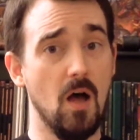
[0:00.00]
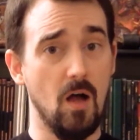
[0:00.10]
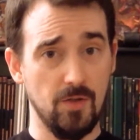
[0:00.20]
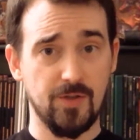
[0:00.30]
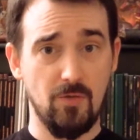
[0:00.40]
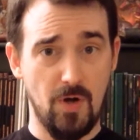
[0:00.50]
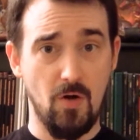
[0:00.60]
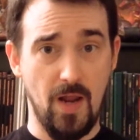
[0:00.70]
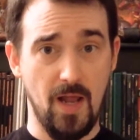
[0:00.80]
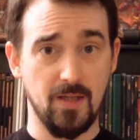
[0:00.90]
Also
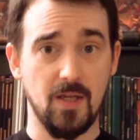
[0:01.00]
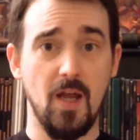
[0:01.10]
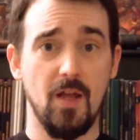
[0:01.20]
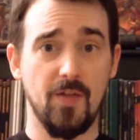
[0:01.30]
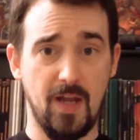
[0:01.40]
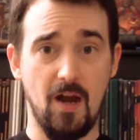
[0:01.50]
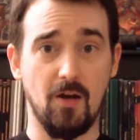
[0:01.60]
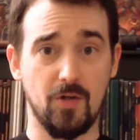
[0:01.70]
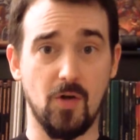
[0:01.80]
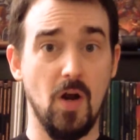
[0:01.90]
known as the
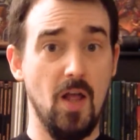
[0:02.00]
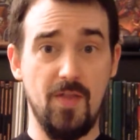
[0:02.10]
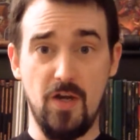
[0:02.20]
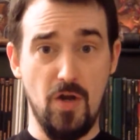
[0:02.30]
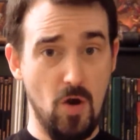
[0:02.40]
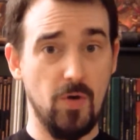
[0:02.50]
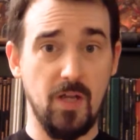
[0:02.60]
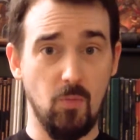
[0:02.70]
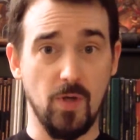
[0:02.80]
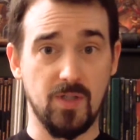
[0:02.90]
character that no
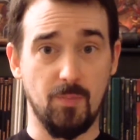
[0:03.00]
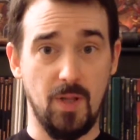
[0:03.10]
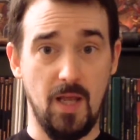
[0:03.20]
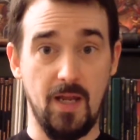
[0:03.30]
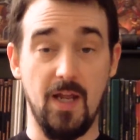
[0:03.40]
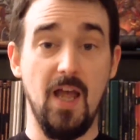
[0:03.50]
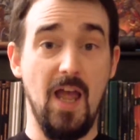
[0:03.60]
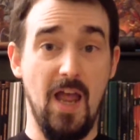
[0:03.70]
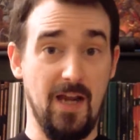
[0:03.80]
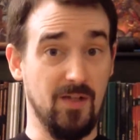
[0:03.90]
kid wants to play
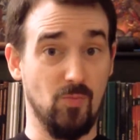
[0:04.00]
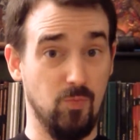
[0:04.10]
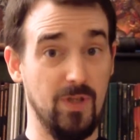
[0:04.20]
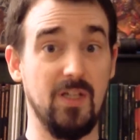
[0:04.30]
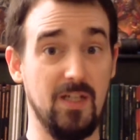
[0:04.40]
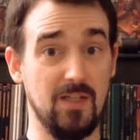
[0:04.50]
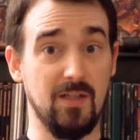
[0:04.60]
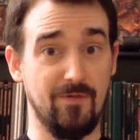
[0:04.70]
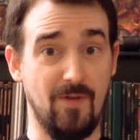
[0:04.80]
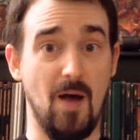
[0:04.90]
and is really
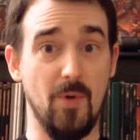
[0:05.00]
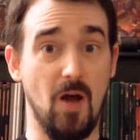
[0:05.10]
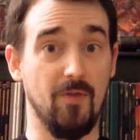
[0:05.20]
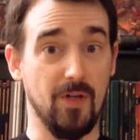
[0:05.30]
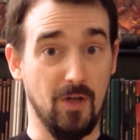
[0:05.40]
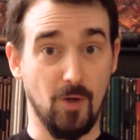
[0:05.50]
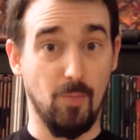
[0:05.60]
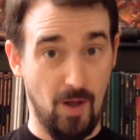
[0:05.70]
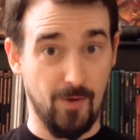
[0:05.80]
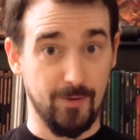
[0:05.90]
easily fobbed off on a younger
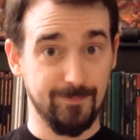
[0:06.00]
brother.